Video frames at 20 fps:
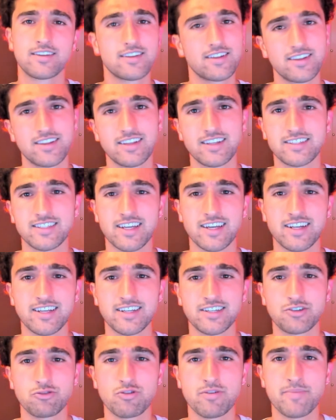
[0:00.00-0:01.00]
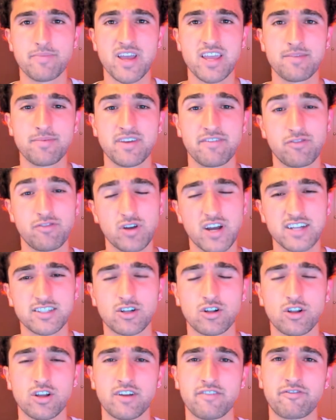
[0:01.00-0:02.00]
let's get into it, baby. If you guys are
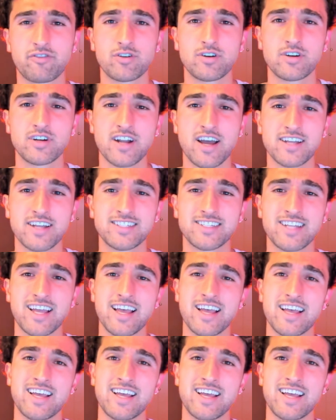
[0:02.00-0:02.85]
looking for a nice